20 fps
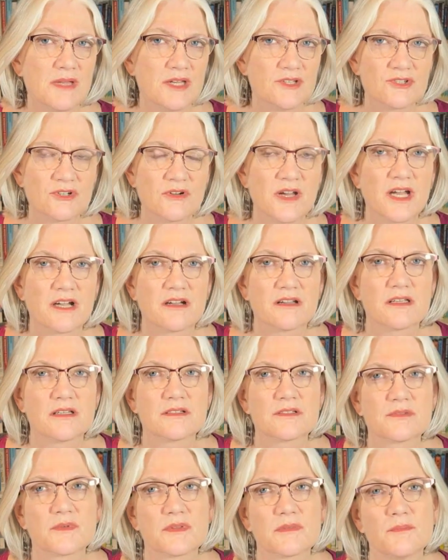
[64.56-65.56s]
metro
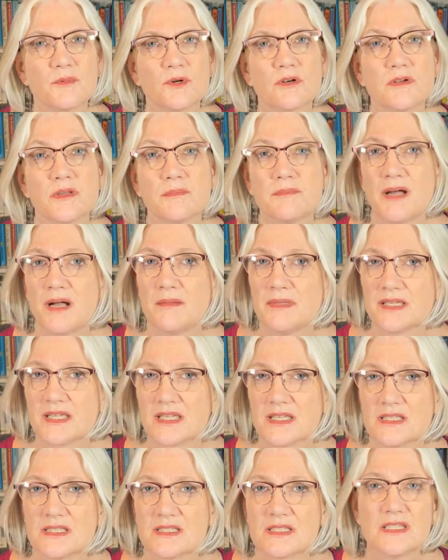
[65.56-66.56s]
areas with more
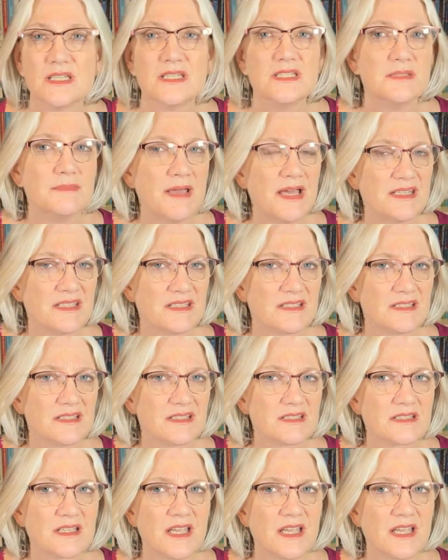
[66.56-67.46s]
Republicans and independents